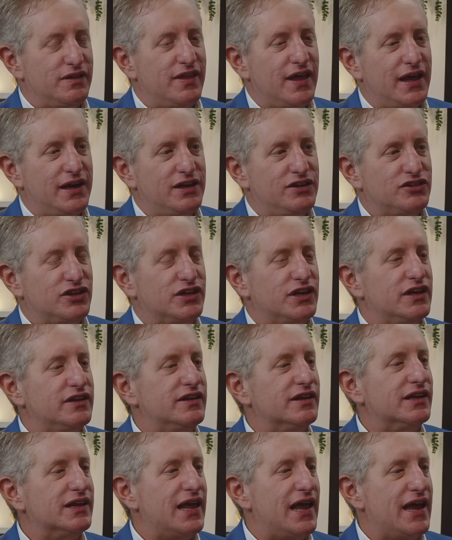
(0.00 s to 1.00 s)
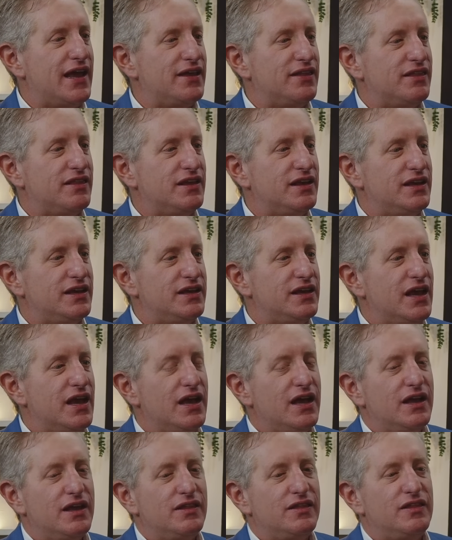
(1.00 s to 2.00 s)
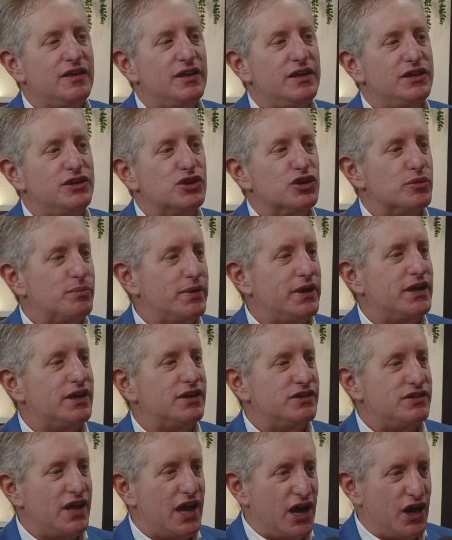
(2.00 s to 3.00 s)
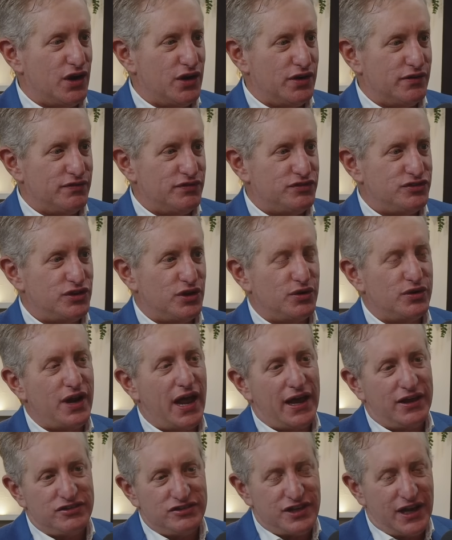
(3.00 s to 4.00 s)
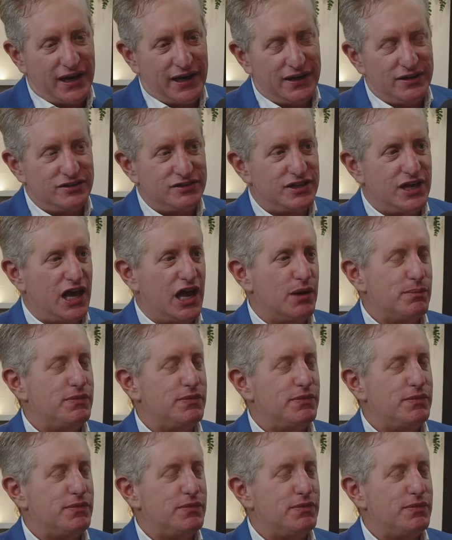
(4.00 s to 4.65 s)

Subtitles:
that he's going to delay the European tariffs. So NASDAQ is up,